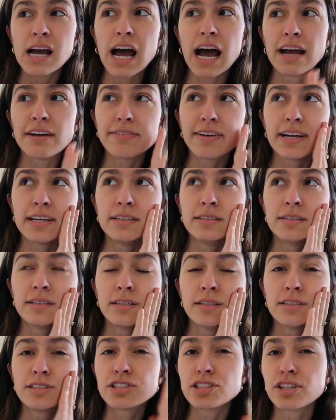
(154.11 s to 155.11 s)
I find
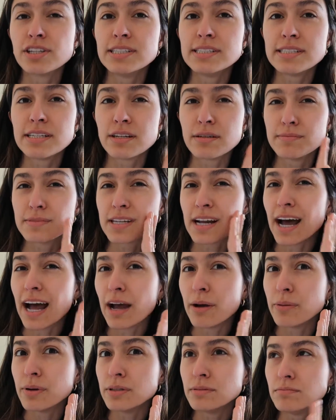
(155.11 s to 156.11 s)
certain serums that
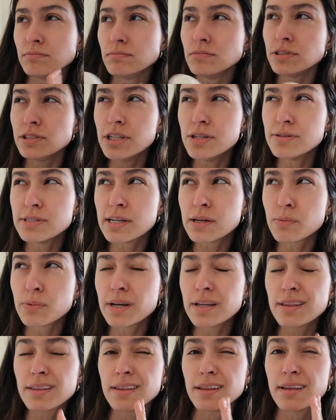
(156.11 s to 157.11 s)
I would use it
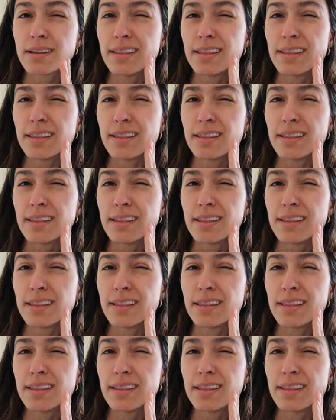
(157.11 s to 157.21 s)
with,